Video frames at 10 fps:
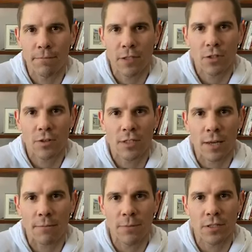It's all the
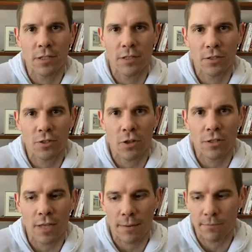same business. It's all the
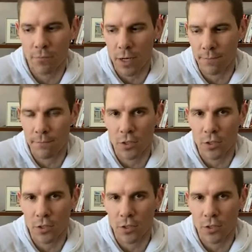same, right?